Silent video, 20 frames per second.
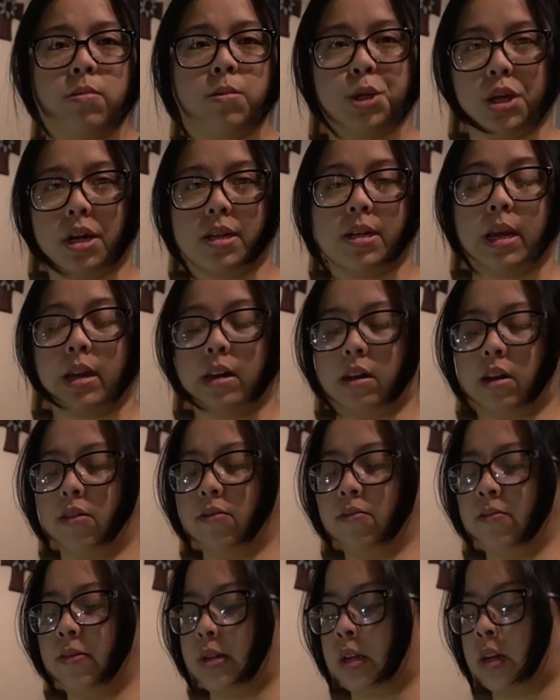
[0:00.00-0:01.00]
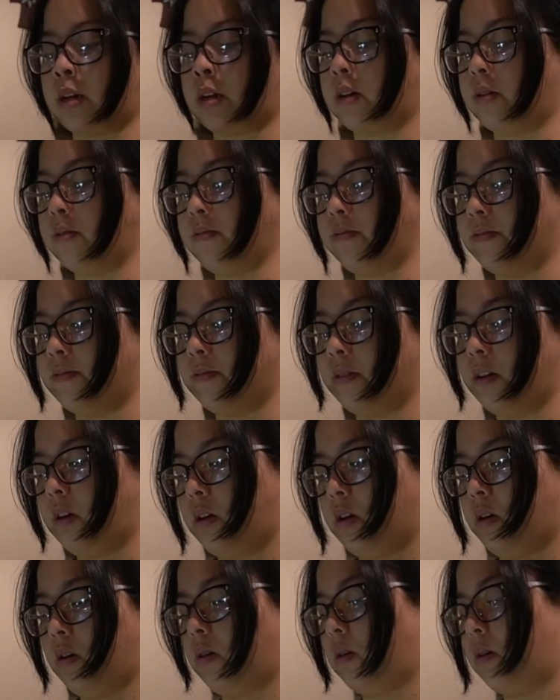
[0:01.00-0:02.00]
Should I say loaf? Is it loaf?
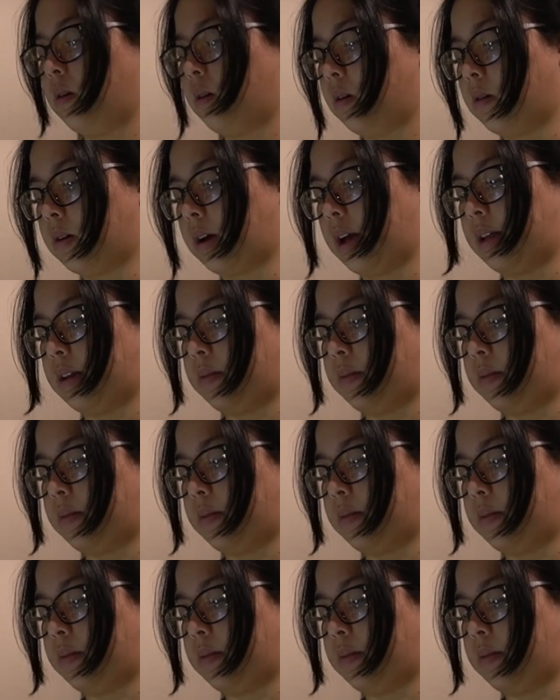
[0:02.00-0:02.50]
Okay,